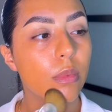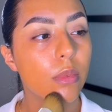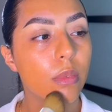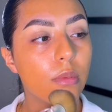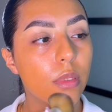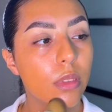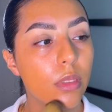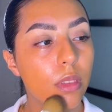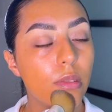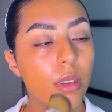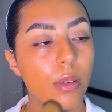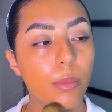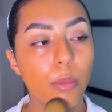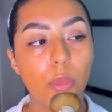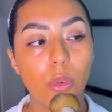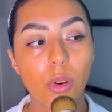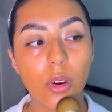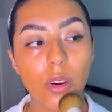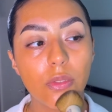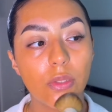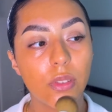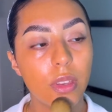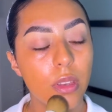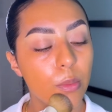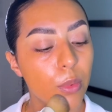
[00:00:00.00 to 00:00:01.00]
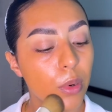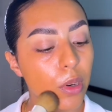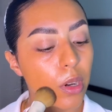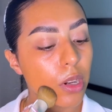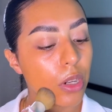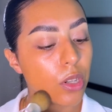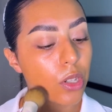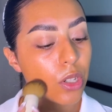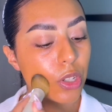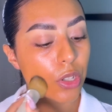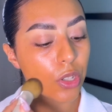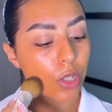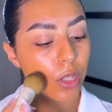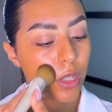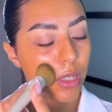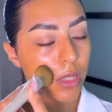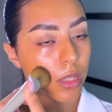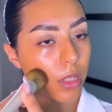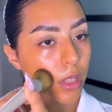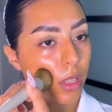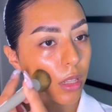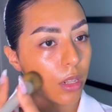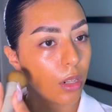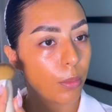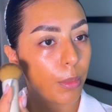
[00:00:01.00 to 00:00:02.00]
Morphe brush is a
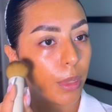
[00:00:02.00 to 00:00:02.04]
little